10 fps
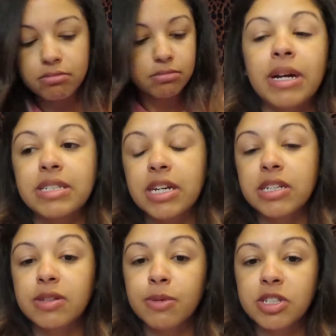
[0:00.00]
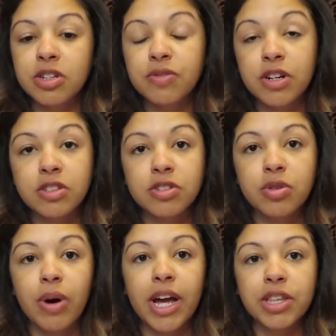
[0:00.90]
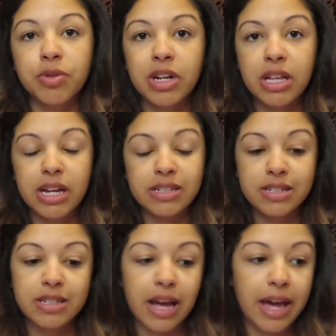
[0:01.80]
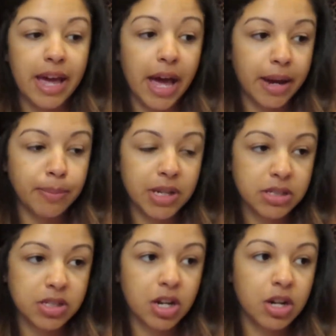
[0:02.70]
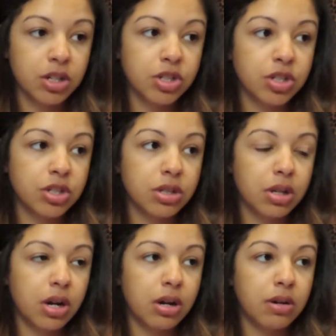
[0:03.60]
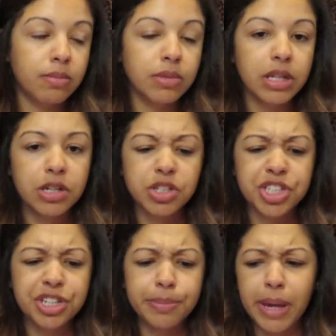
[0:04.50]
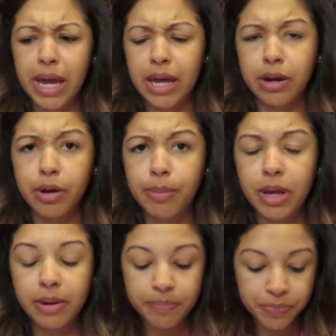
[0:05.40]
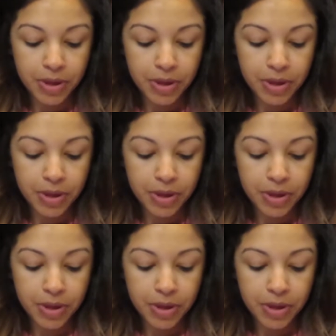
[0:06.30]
my second semester of nursing school, I had 3 classes. I had med-surg, leadership, and OB.